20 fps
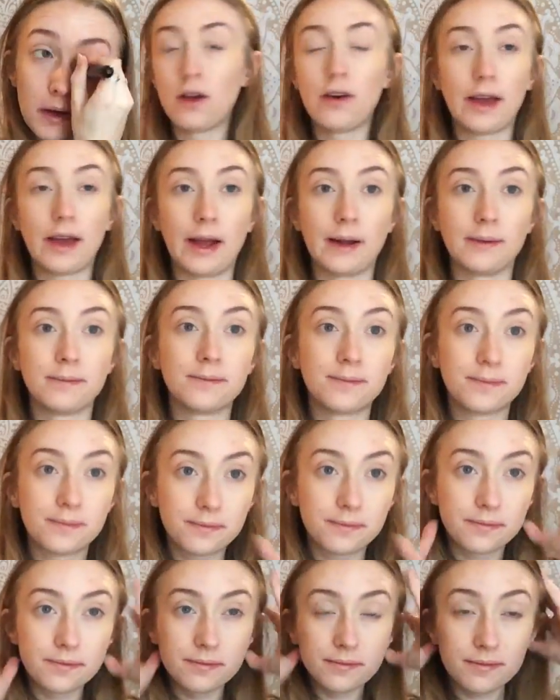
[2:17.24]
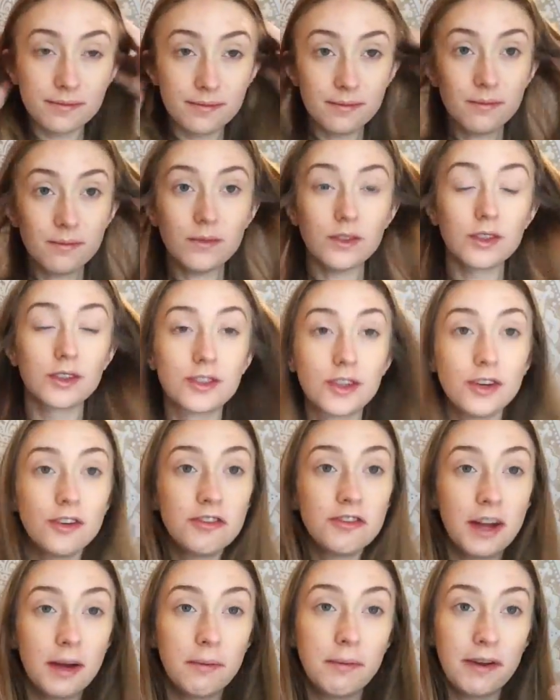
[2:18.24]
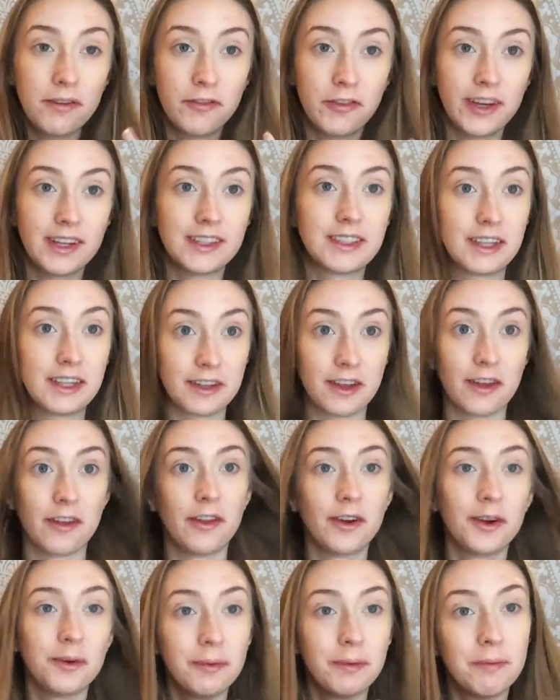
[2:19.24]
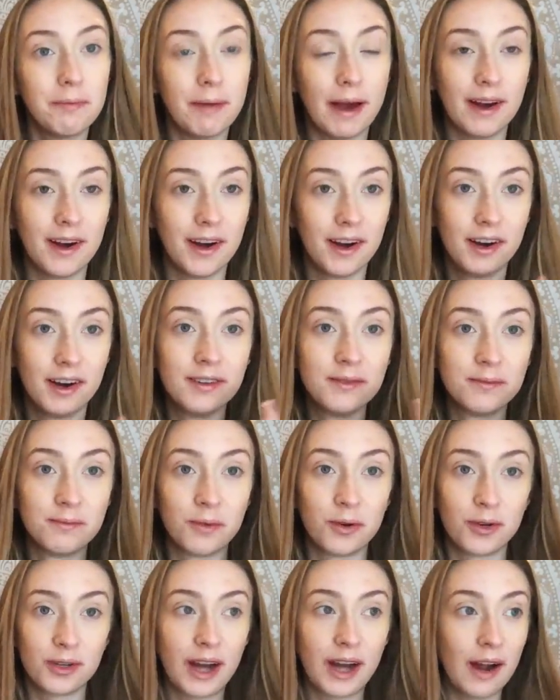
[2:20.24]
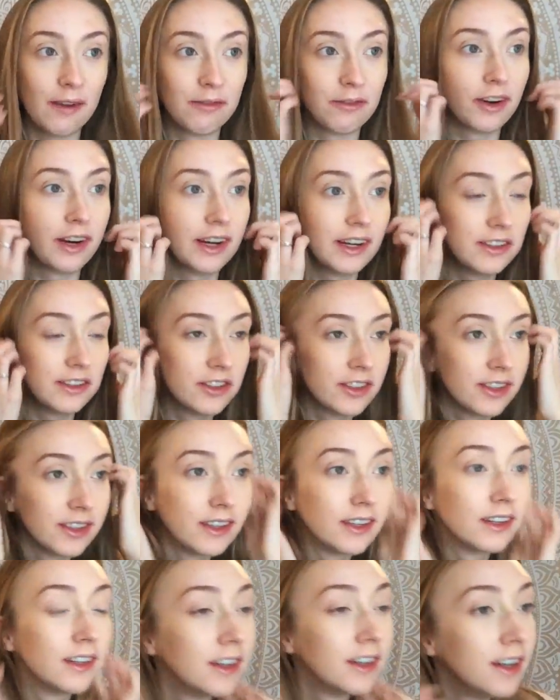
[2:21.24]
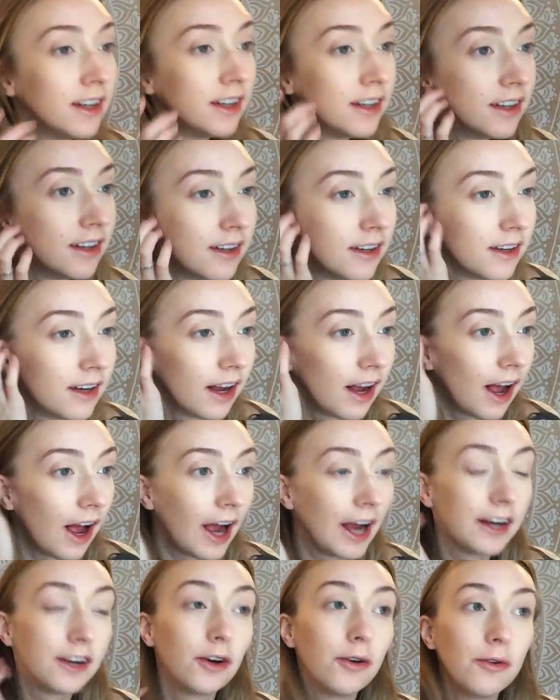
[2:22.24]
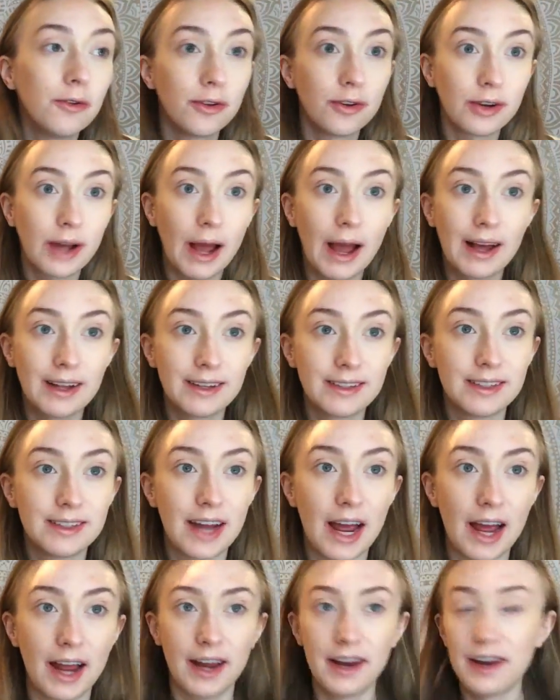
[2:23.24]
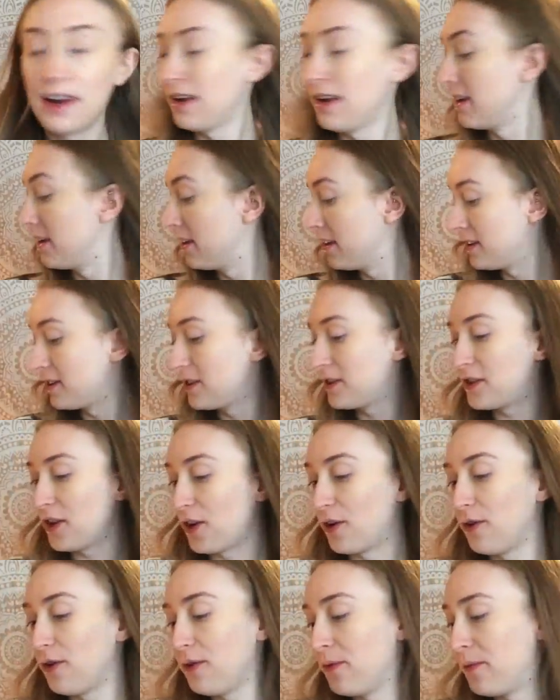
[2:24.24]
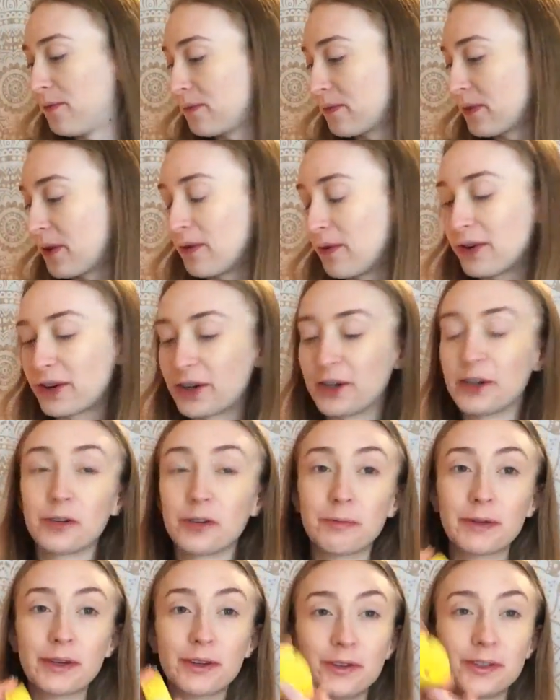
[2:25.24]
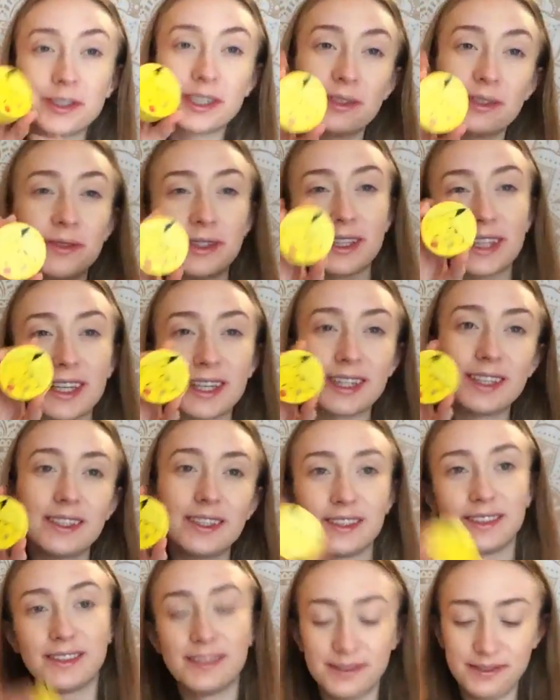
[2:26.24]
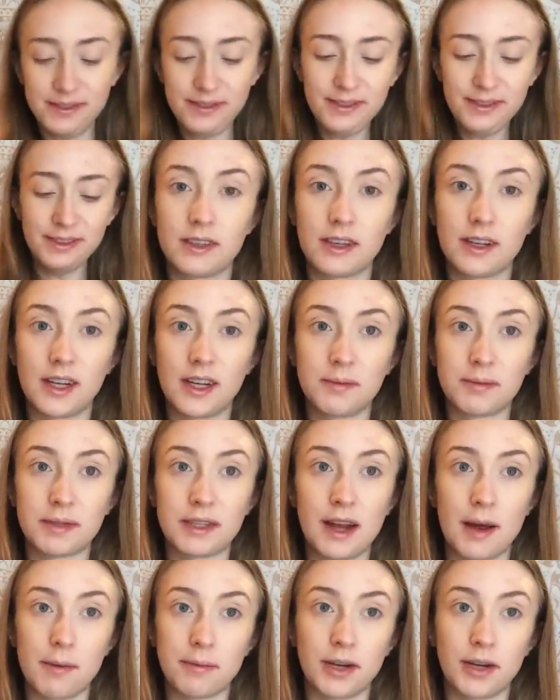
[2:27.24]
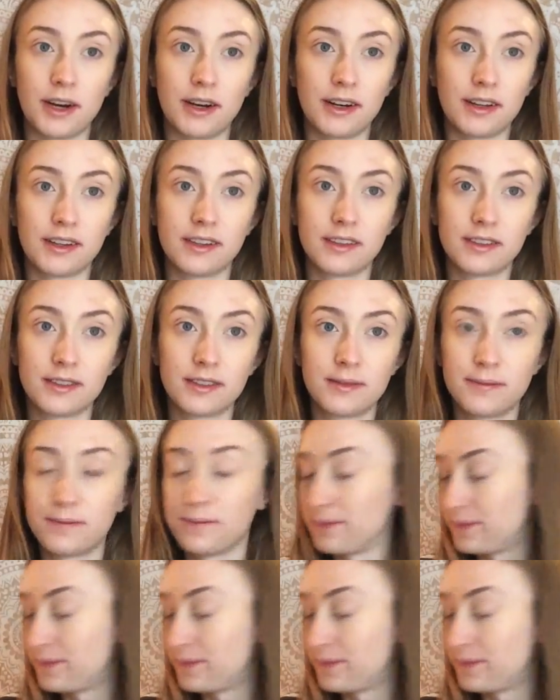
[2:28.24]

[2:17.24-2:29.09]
Okay. So now my face is a little bit better, more coverage. I don't look as dead, so we're gonna be going in with it. I'm Snapchatting this.